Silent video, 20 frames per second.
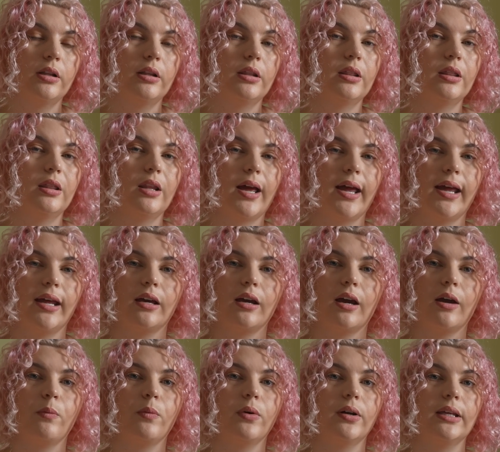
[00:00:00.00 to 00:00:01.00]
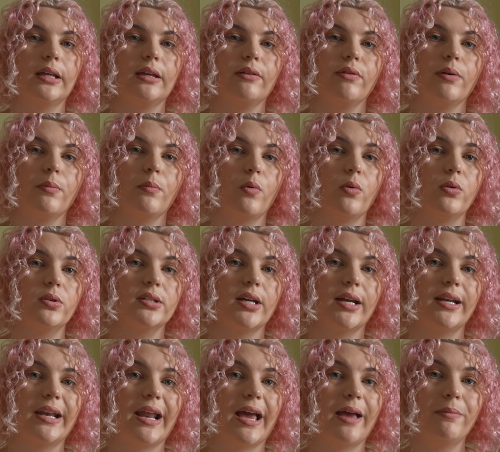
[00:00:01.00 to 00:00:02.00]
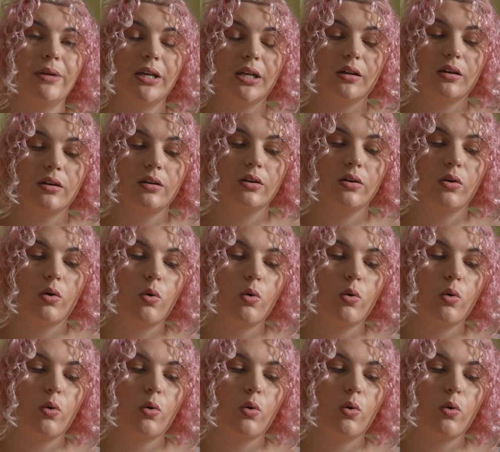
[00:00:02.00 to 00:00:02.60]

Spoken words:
like I want to give it more dynamic,